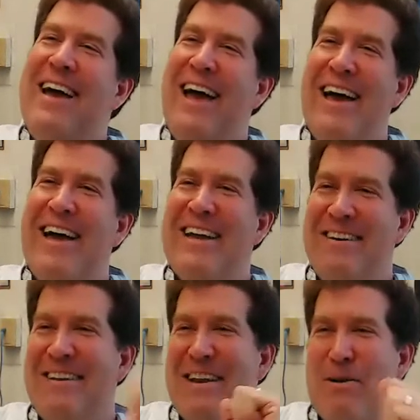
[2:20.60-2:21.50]

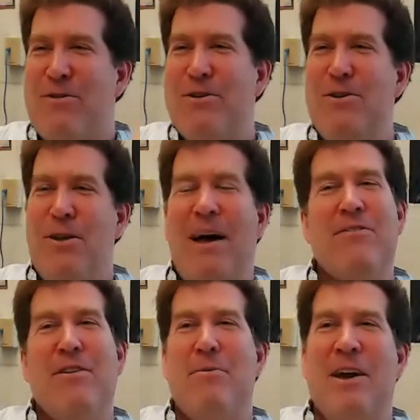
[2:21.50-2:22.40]
and you know, so you'll
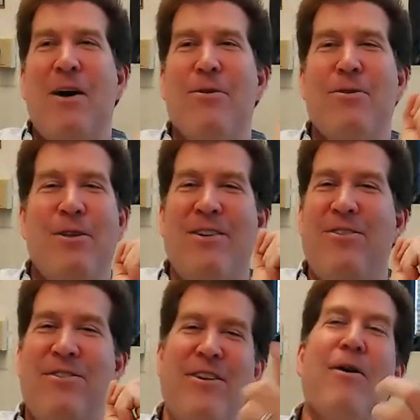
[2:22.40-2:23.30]
have something other than a
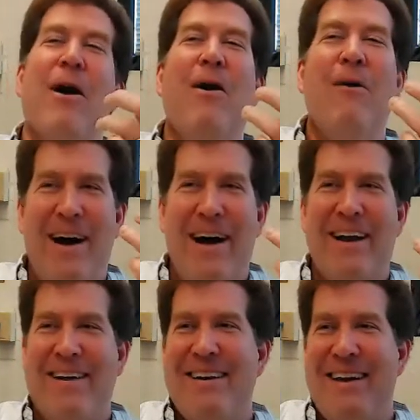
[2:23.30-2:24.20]
zero
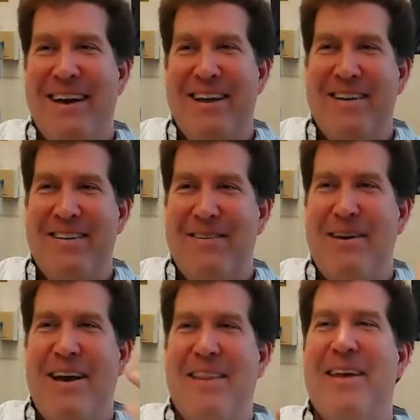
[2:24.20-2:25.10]
on it, and
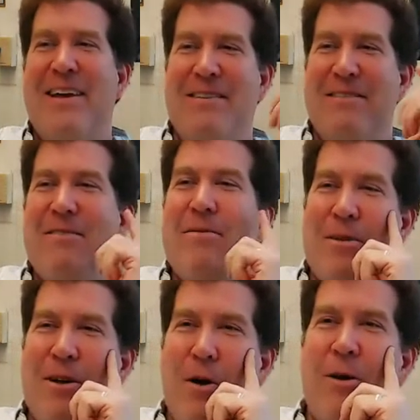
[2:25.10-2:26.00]
then
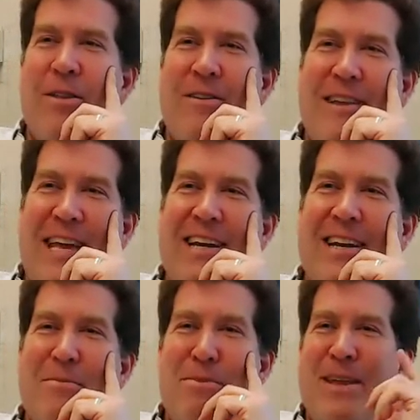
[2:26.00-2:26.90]
go to the dean
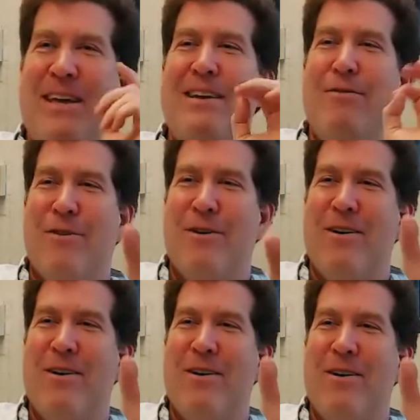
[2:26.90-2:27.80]
and plead
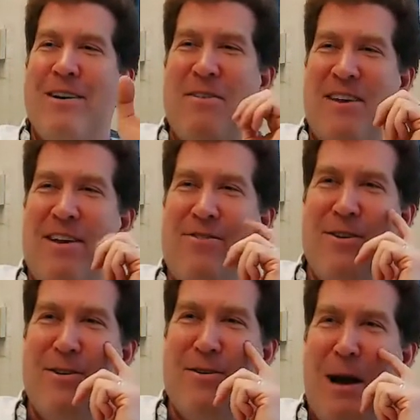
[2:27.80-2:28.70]
for a
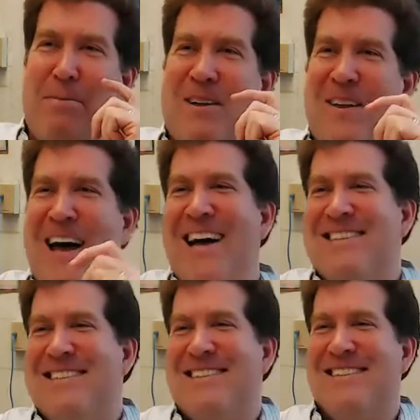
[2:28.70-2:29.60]
dispensation to drop the
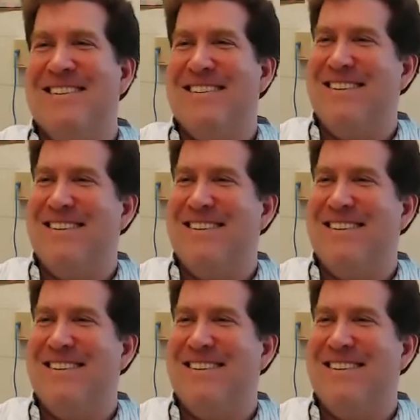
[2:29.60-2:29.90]
class.